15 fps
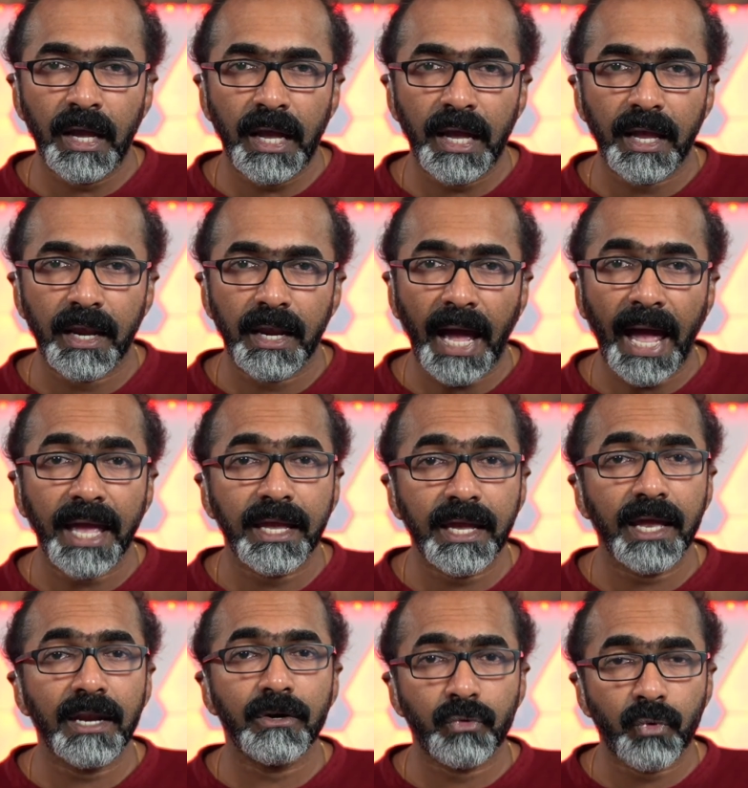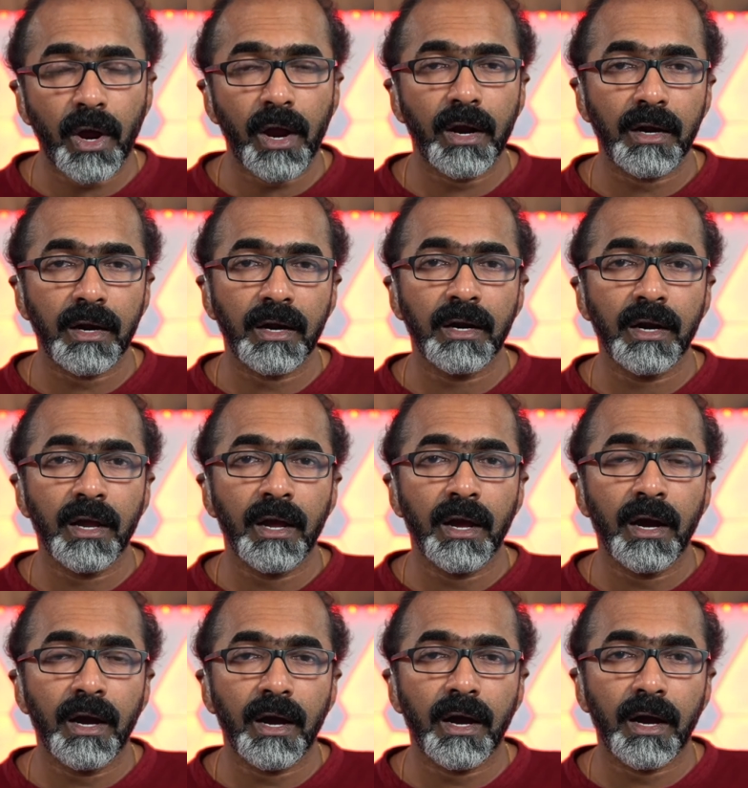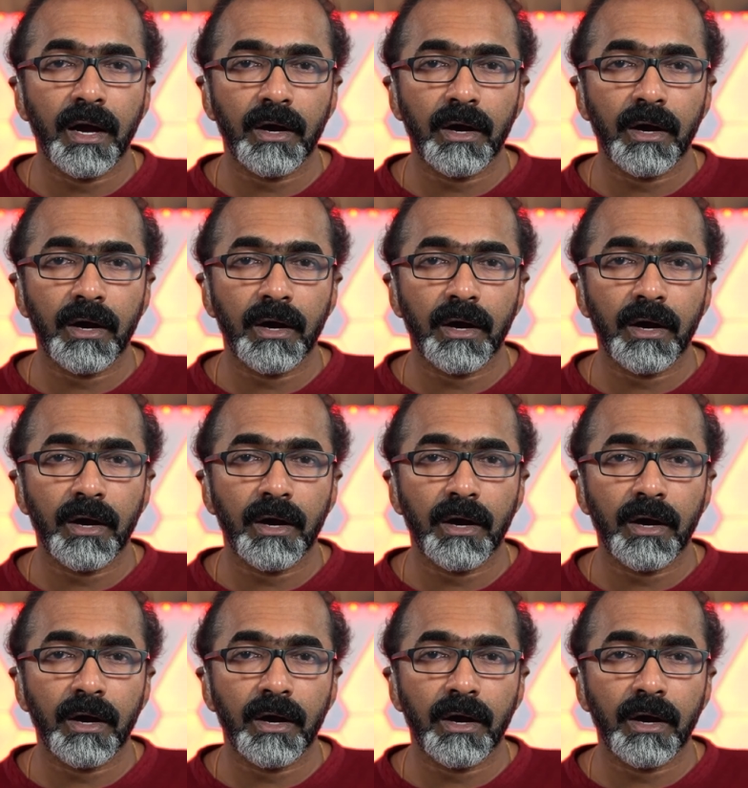and I can run a